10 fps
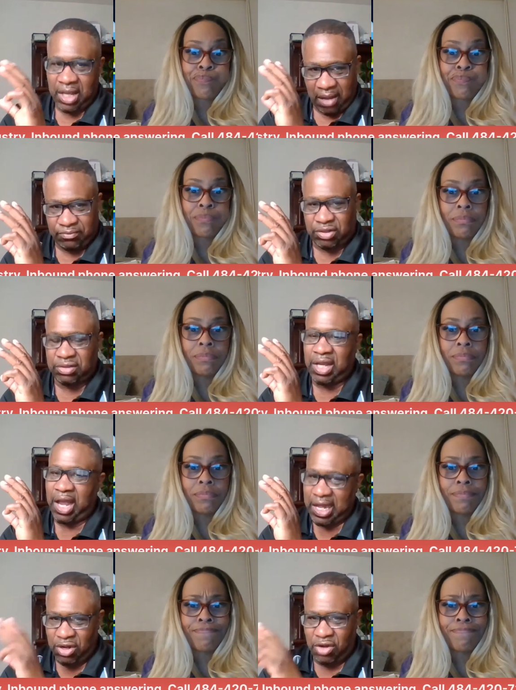Speaker 1: I'm, I'm, now
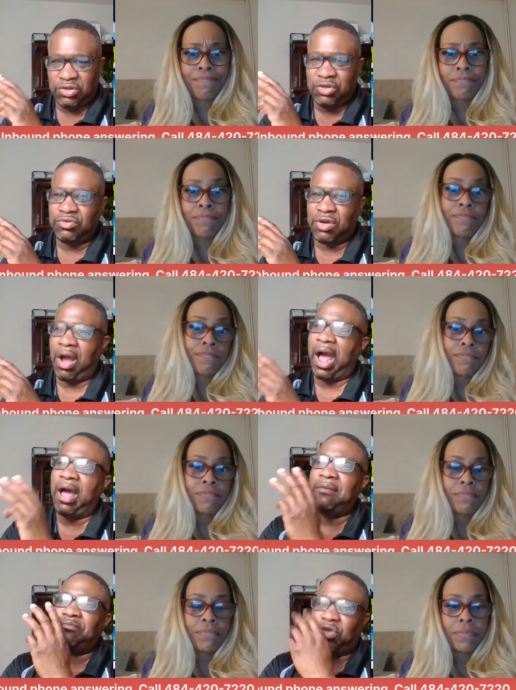I know you know
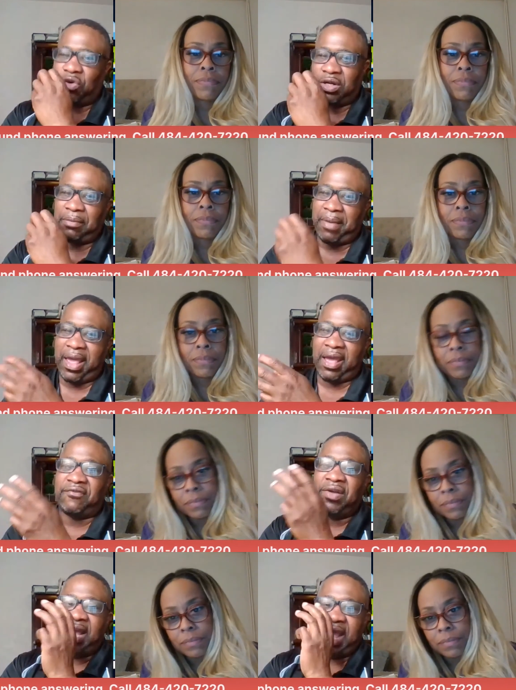I'm doing the math
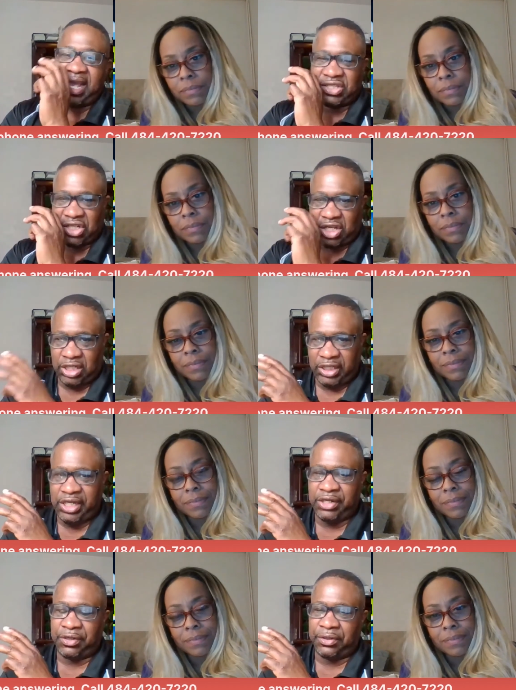as a
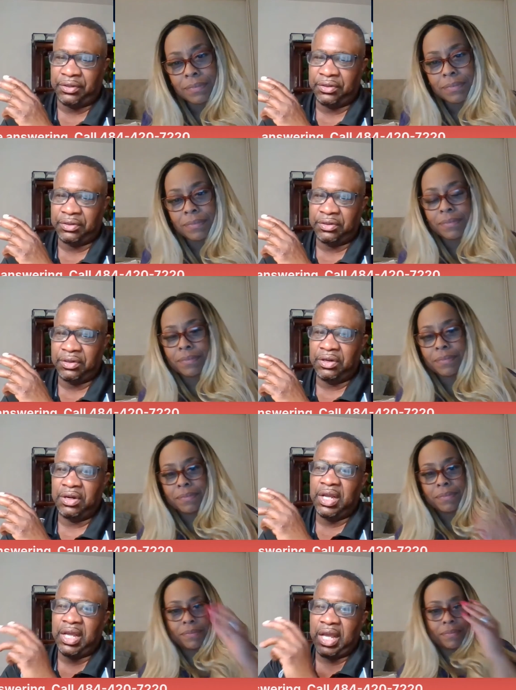cleaner
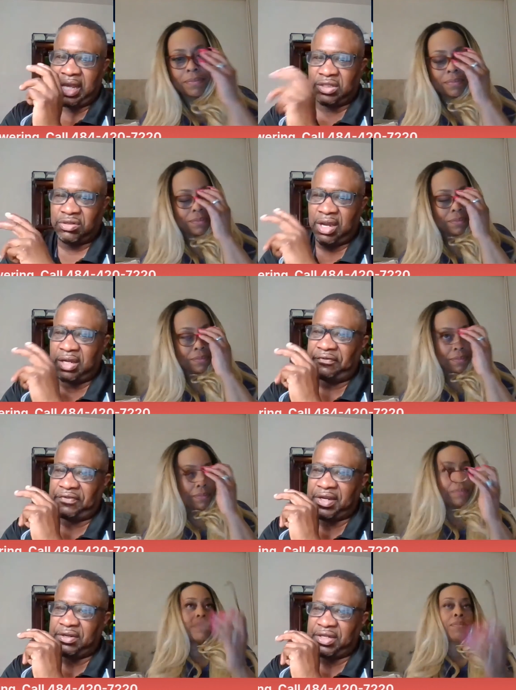and trying to
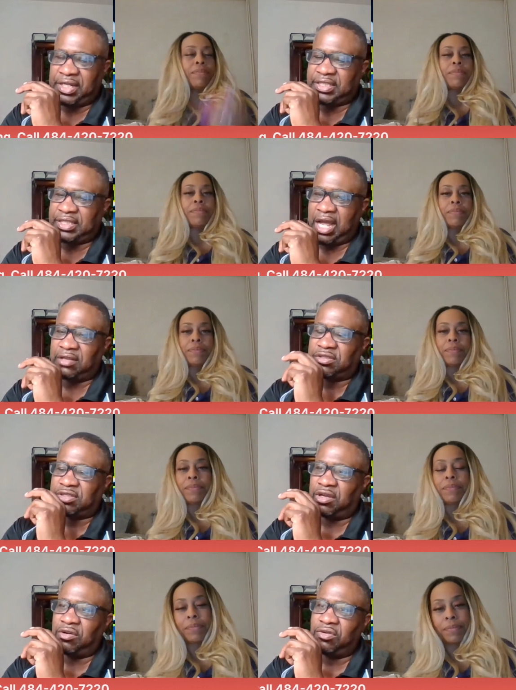figure this out.
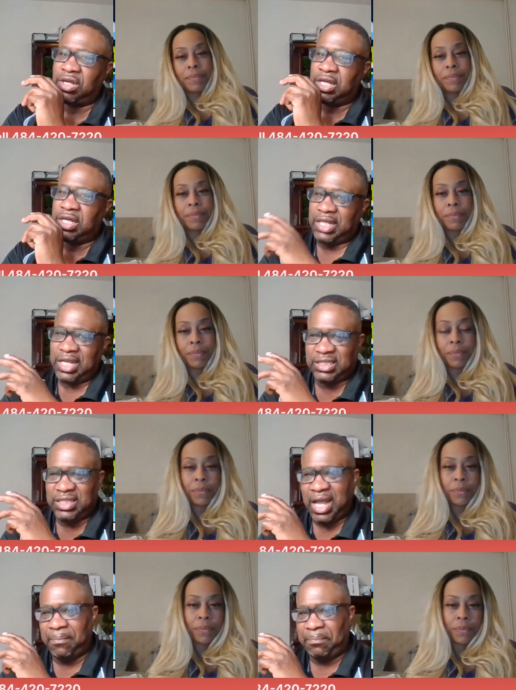So that's
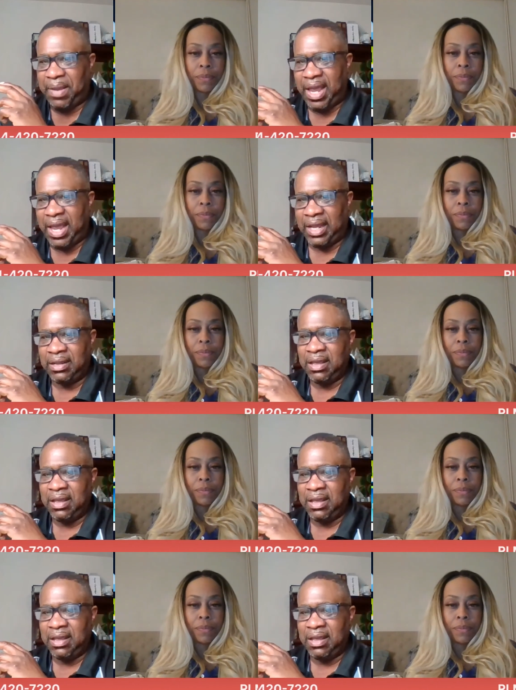not bad